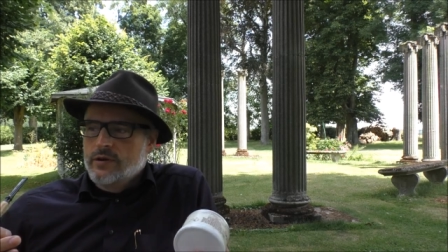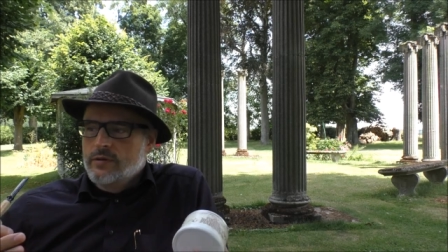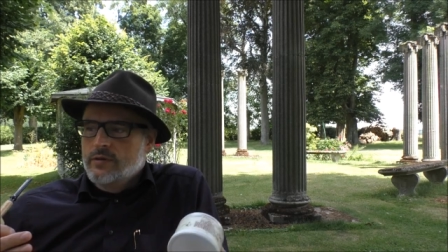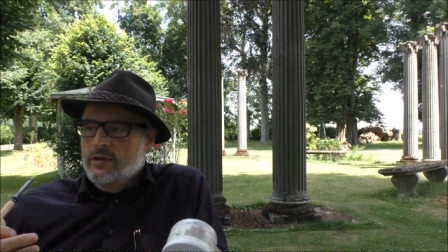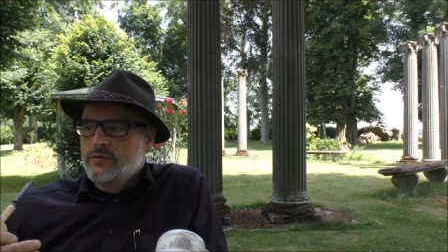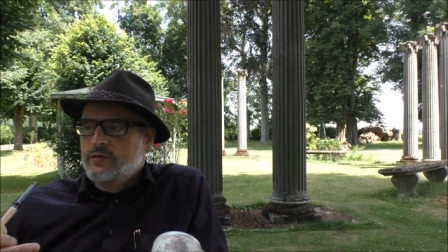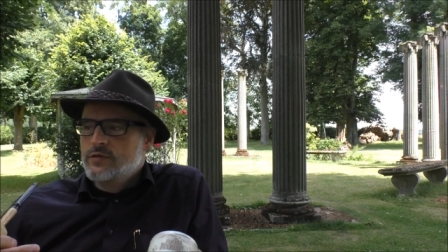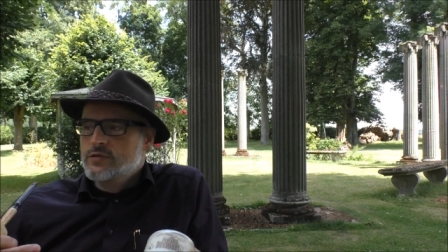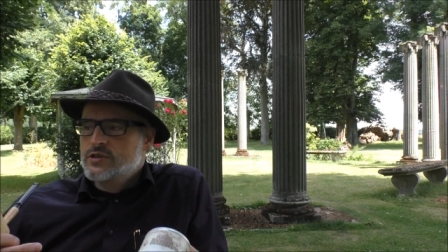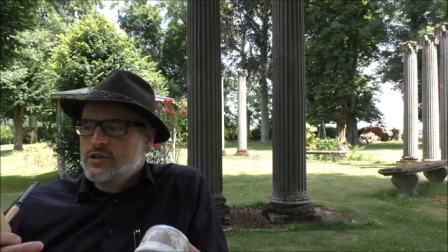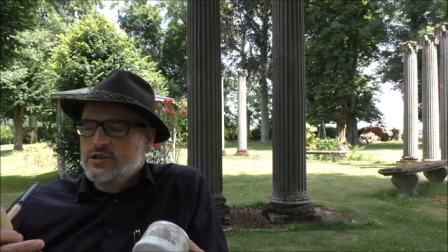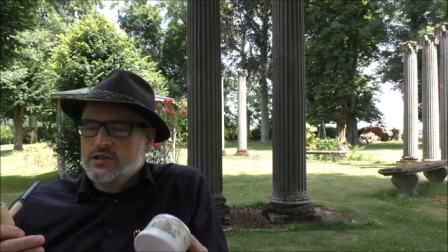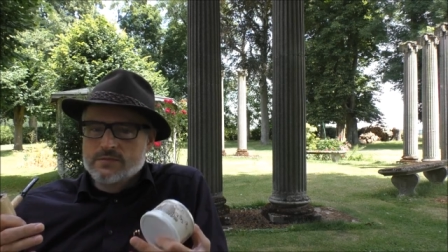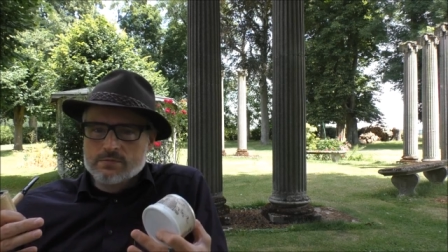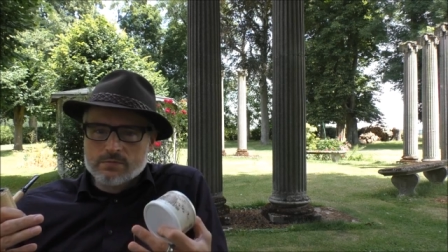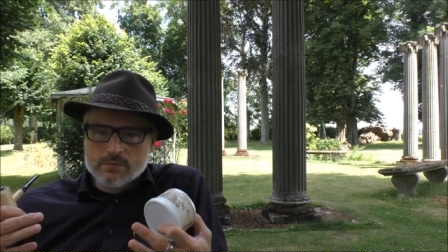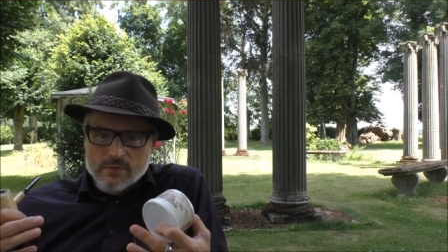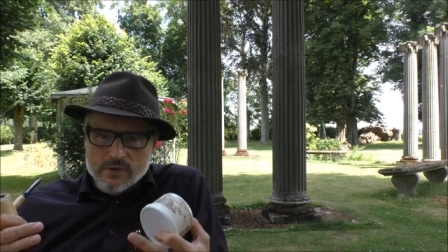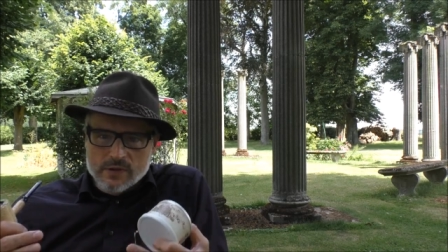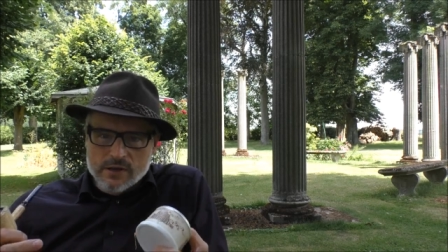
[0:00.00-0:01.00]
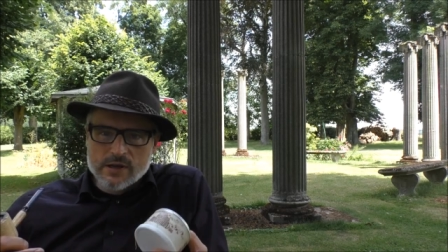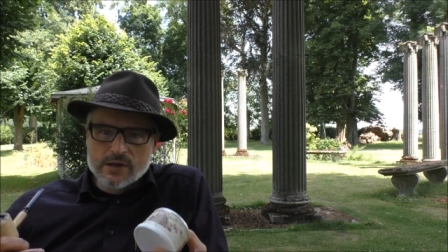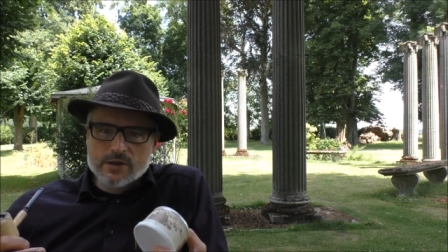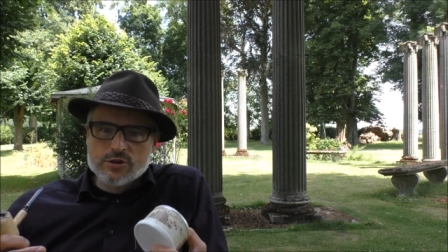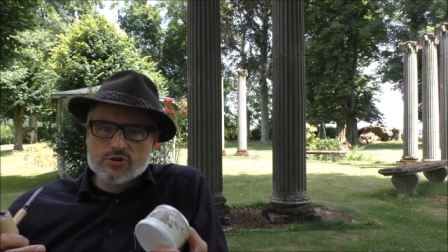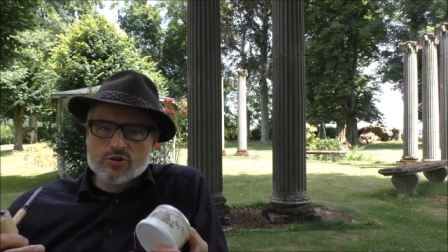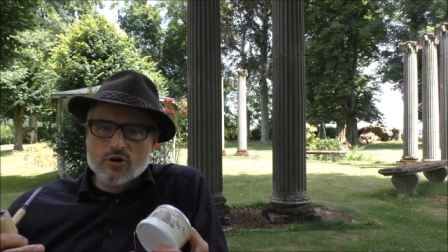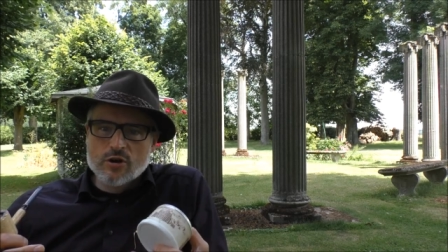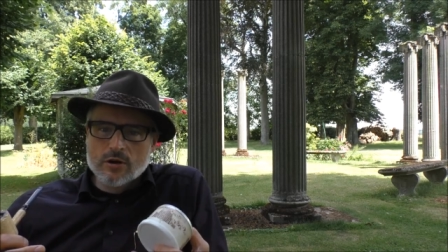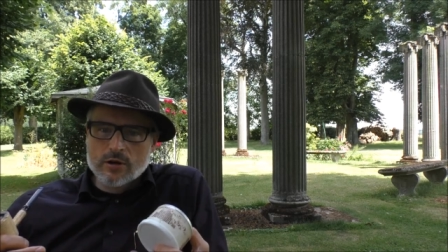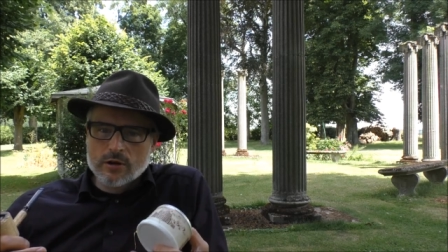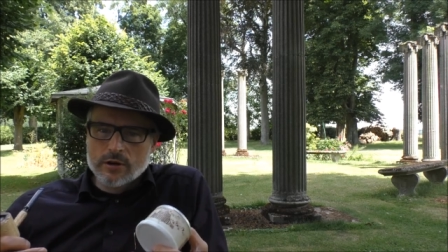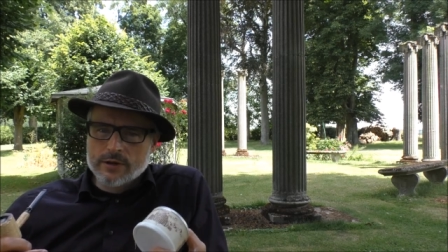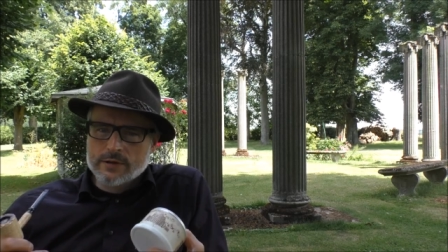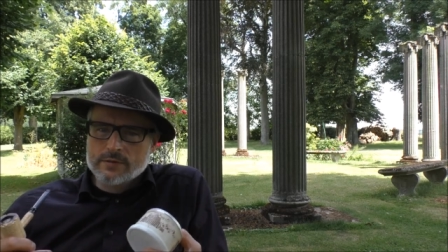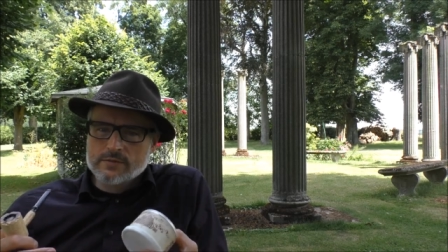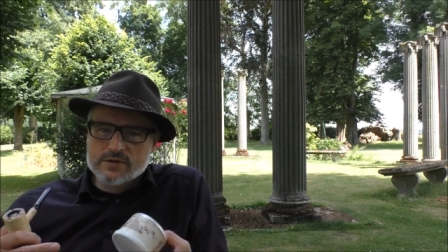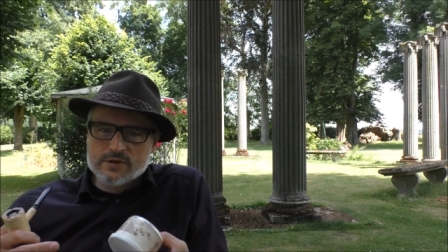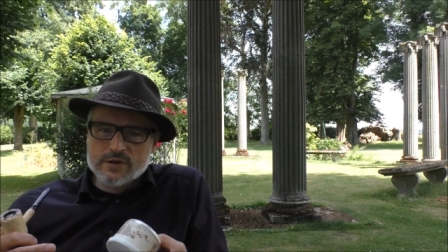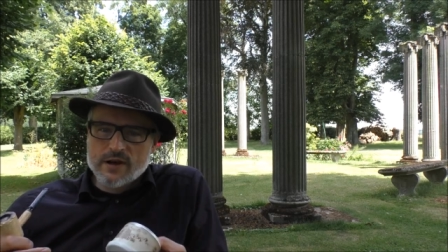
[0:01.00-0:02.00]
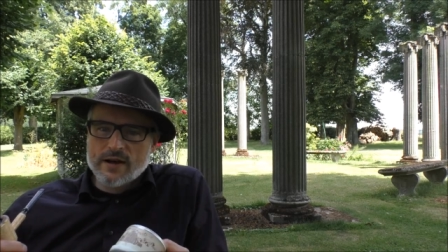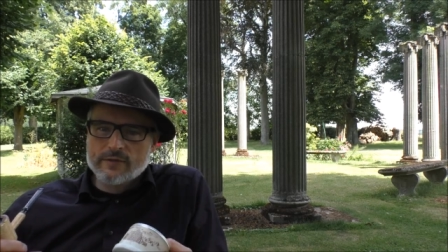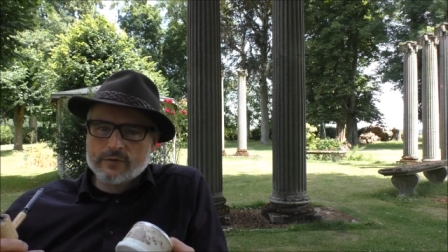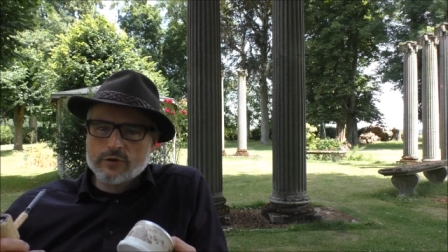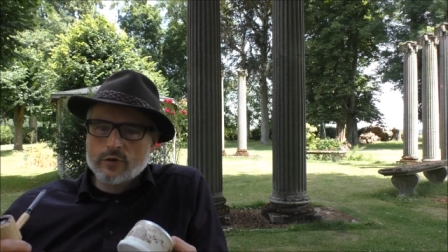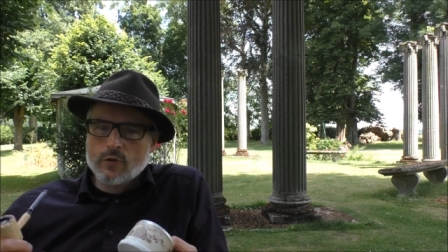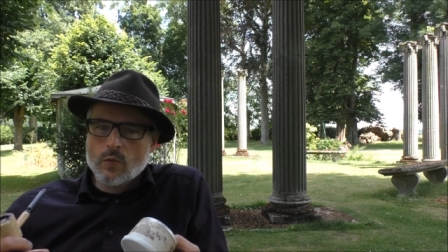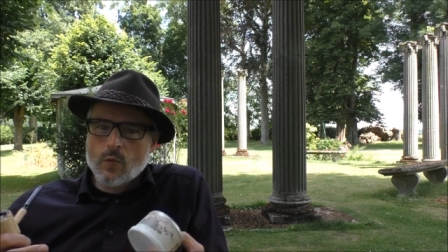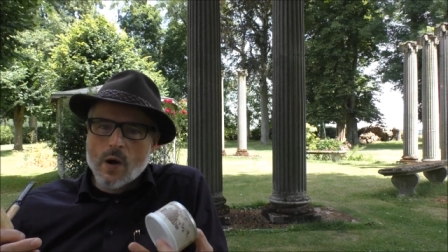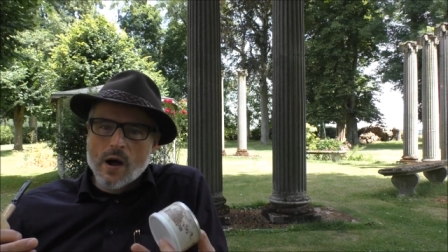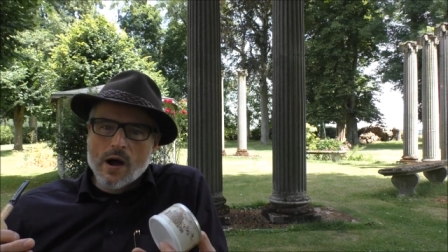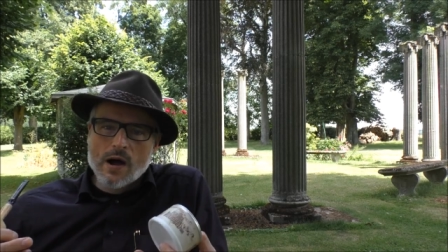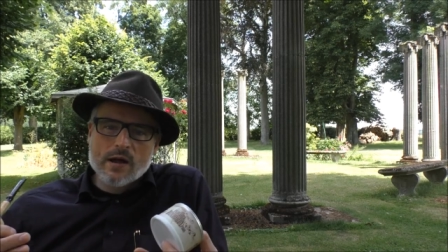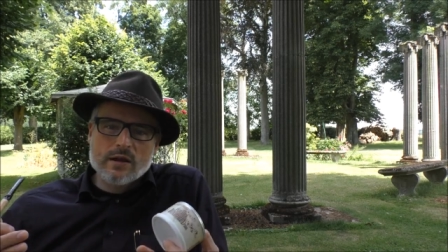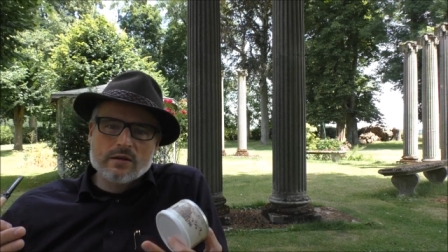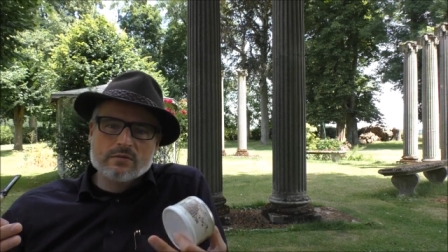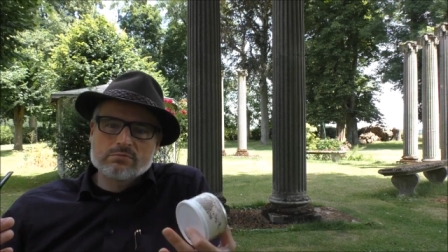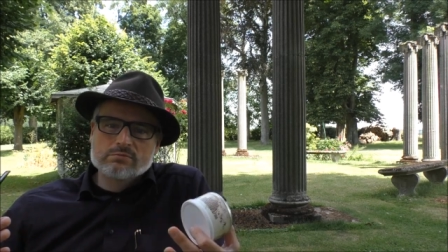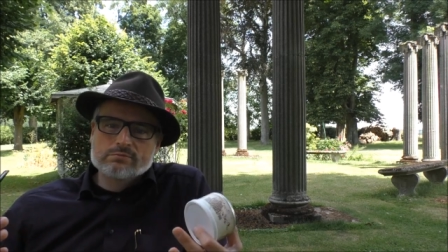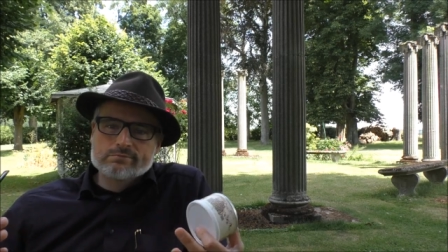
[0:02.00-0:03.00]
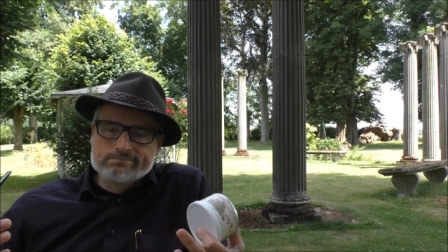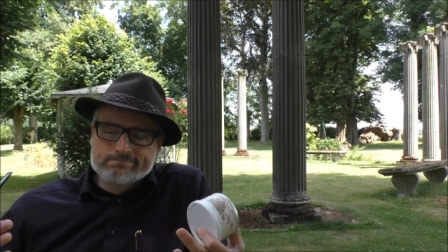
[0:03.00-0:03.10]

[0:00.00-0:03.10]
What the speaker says: but if you just eat chocolate, so after a while,